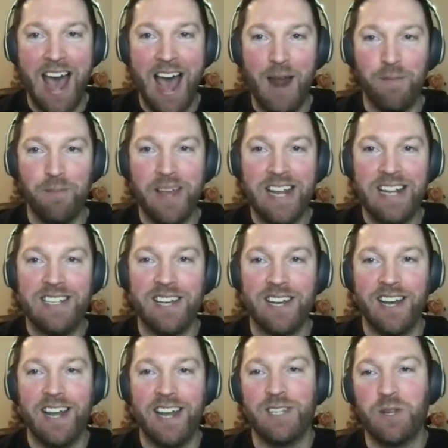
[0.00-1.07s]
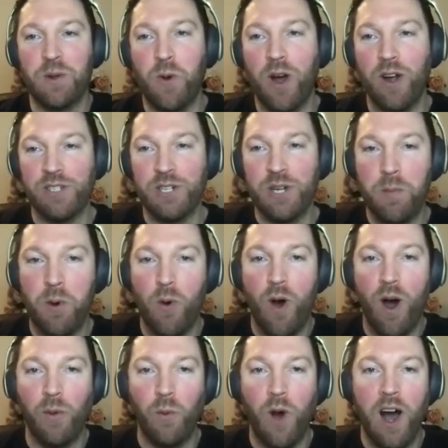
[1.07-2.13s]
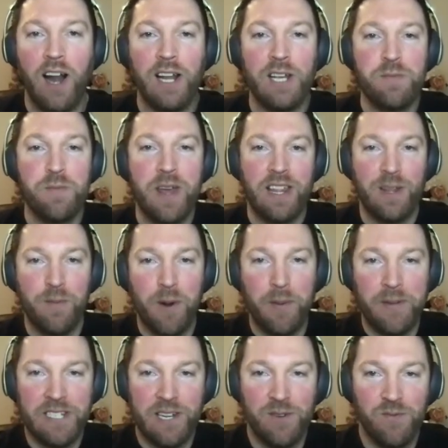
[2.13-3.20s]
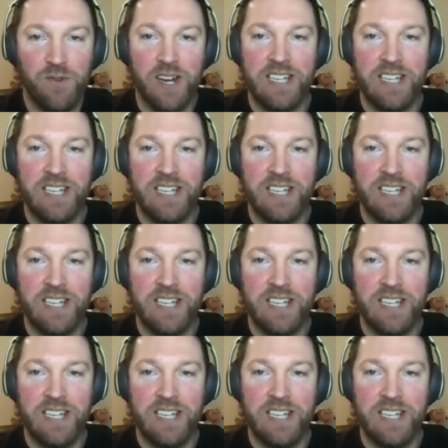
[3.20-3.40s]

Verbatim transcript: And Meater is the world's number one wireless meat thermometer,